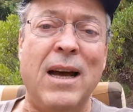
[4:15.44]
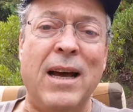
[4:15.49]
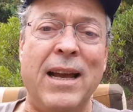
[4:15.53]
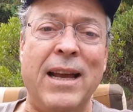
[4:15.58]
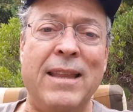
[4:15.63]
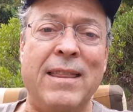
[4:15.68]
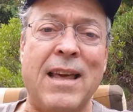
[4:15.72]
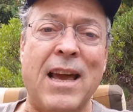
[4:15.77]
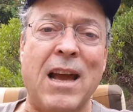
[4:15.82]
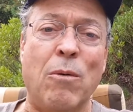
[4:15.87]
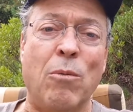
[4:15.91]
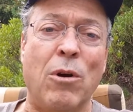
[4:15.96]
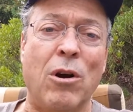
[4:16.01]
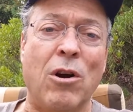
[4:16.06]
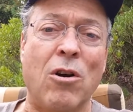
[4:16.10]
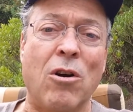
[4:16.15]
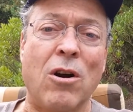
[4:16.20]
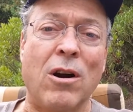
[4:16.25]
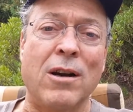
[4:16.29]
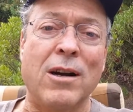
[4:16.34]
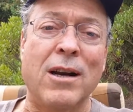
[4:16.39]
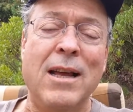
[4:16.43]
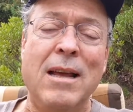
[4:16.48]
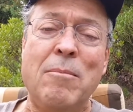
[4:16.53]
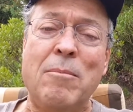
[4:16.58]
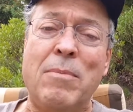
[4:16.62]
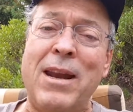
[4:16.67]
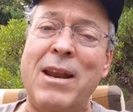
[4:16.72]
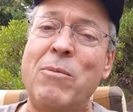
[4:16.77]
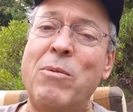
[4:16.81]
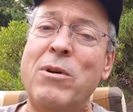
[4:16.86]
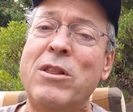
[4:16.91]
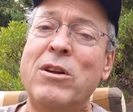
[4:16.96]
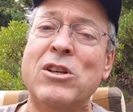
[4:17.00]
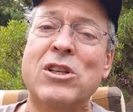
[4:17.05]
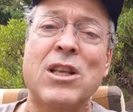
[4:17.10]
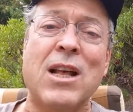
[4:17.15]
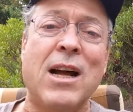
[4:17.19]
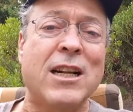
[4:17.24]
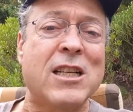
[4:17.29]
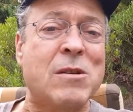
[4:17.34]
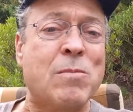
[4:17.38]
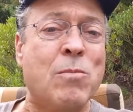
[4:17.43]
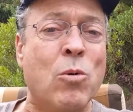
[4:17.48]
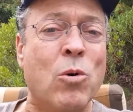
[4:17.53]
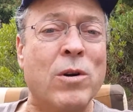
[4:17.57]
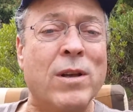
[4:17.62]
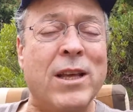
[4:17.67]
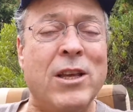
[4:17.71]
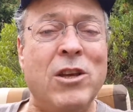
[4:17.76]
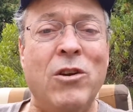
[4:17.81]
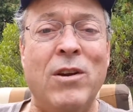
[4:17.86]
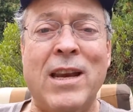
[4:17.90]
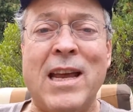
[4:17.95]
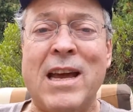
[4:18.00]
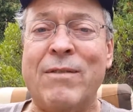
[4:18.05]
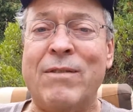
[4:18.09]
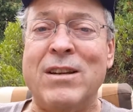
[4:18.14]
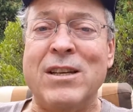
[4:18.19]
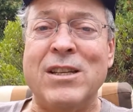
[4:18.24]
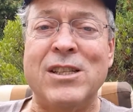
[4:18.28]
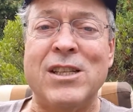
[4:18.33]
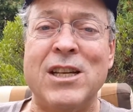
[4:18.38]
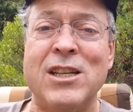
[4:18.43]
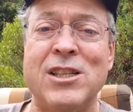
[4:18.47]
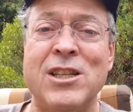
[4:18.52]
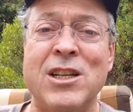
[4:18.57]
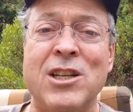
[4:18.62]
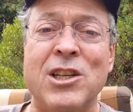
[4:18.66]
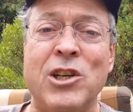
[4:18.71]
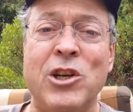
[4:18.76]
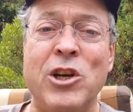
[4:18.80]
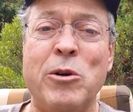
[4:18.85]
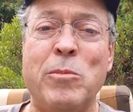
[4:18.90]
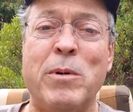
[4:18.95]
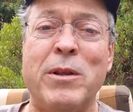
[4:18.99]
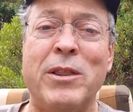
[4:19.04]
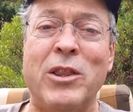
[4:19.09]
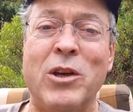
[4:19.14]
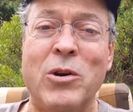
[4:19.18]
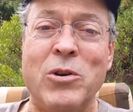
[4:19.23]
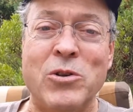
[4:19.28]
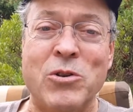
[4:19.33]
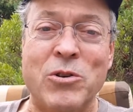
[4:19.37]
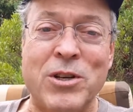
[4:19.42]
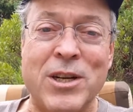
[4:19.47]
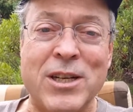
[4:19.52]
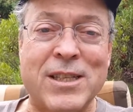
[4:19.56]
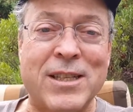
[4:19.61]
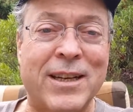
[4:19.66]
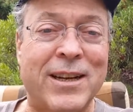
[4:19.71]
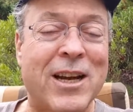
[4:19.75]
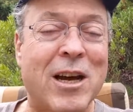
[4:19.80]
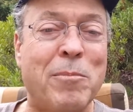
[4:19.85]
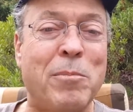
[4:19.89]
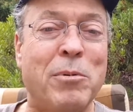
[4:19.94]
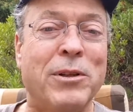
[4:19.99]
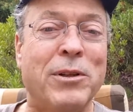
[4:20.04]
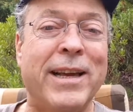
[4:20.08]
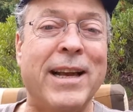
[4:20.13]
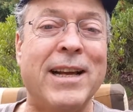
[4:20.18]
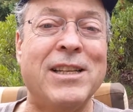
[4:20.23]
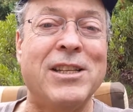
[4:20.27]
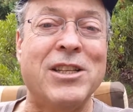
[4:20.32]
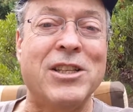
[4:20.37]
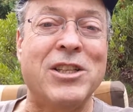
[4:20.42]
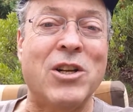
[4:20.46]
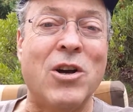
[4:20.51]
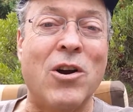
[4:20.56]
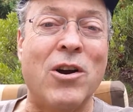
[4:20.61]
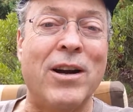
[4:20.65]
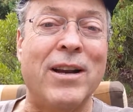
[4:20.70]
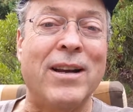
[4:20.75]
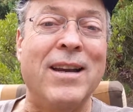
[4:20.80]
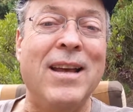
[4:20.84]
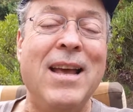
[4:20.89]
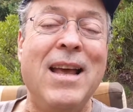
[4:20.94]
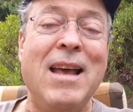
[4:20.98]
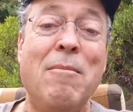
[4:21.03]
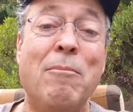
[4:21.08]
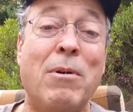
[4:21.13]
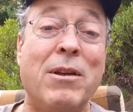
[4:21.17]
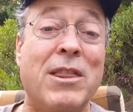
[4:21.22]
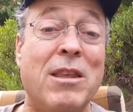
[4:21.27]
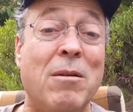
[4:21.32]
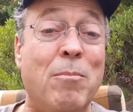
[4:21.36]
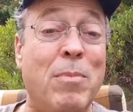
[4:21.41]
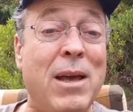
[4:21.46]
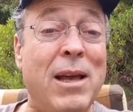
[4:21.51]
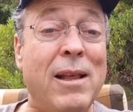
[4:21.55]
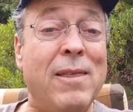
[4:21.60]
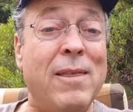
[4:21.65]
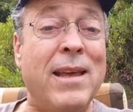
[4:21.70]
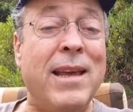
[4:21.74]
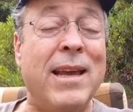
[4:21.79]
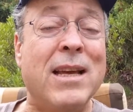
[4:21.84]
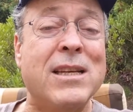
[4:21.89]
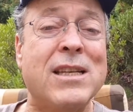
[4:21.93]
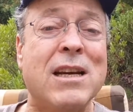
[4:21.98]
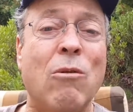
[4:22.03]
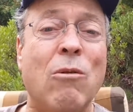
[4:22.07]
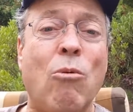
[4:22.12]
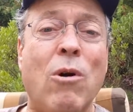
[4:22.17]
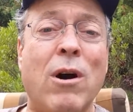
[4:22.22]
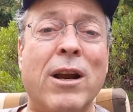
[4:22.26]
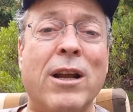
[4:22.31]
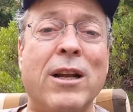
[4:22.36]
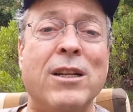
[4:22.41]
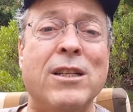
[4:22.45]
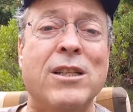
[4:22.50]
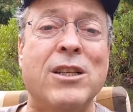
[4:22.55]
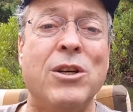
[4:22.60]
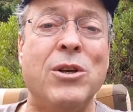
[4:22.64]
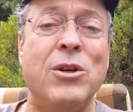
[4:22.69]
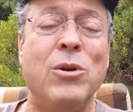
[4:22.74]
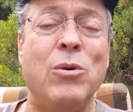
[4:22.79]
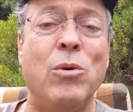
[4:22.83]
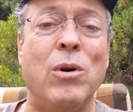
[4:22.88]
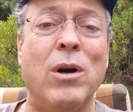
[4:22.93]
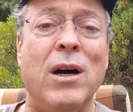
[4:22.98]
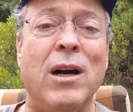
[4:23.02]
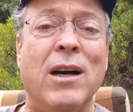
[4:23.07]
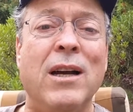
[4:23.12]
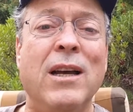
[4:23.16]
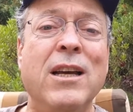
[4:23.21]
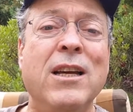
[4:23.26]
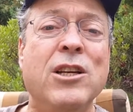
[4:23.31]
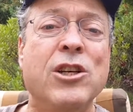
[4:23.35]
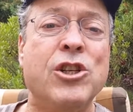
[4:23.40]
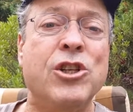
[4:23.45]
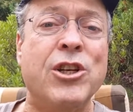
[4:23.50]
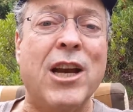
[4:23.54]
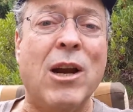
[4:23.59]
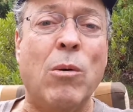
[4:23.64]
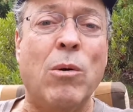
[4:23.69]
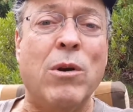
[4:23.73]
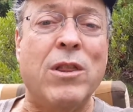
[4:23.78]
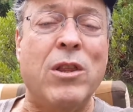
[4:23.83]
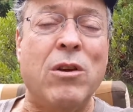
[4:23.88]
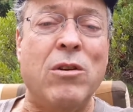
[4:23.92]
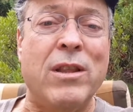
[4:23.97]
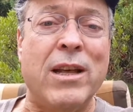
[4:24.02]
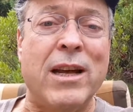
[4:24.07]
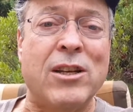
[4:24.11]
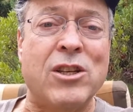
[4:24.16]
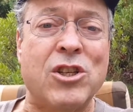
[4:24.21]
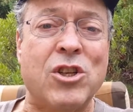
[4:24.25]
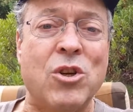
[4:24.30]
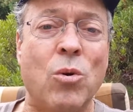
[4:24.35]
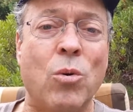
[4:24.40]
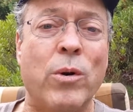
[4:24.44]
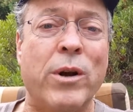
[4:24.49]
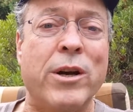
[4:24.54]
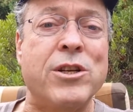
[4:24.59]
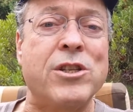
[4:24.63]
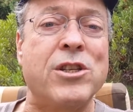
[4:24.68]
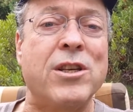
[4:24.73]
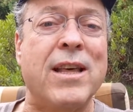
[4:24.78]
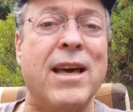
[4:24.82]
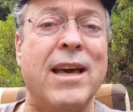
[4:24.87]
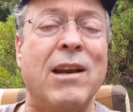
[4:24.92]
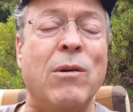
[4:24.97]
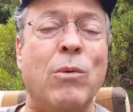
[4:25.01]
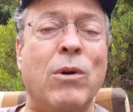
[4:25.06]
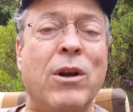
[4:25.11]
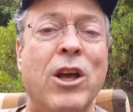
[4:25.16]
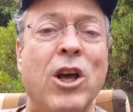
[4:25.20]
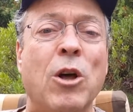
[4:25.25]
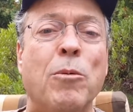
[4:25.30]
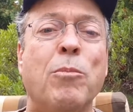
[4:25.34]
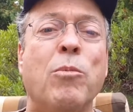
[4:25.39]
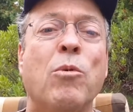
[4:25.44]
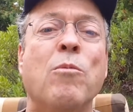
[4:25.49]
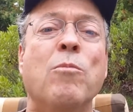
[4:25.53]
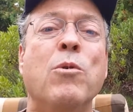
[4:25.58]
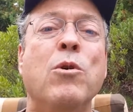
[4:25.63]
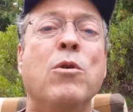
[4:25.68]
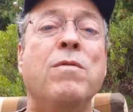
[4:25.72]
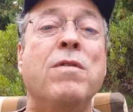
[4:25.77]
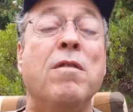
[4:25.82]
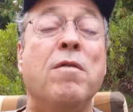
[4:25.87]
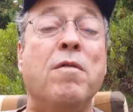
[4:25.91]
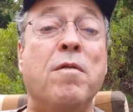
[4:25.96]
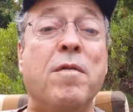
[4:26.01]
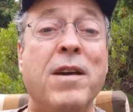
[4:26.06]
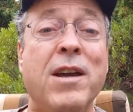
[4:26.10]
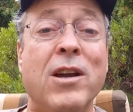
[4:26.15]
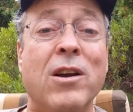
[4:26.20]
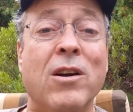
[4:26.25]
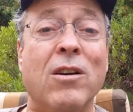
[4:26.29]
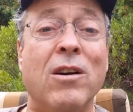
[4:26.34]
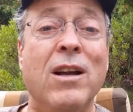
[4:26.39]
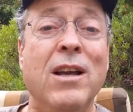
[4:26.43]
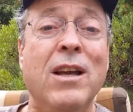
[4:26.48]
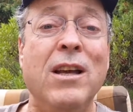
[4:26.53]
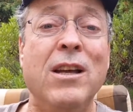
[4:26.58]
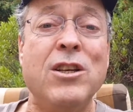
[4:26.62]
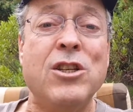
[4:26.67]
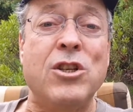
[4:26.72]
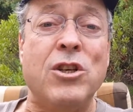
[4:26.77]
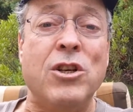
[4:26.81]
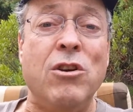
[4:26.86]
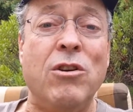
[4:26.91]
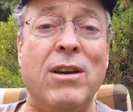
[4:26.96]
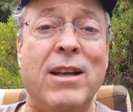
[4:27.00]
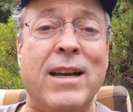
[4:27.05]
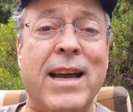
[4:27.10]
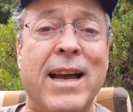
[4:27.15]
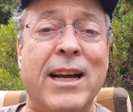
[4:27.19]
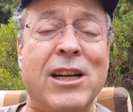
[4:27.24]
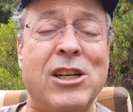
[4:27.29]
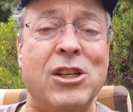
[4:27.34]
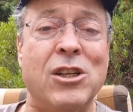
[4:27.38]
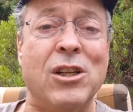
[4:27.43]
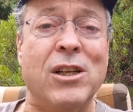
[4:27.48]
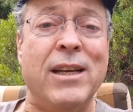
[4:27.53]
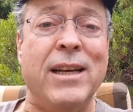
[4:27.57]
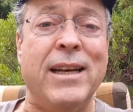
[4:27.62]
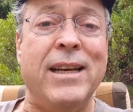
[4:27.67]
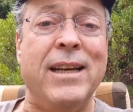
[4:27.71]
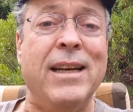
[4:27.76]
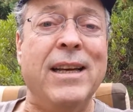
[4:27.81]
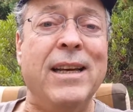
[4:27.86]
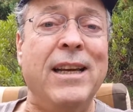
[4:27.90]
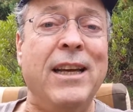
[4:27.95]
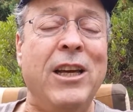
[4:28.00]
in that regard. But anyway, there's lots more that you can have an assistant do, but those are just a couple to get you started. But the big thing is, I wanted to share with you that story so that it would help remove the fear, so you could actually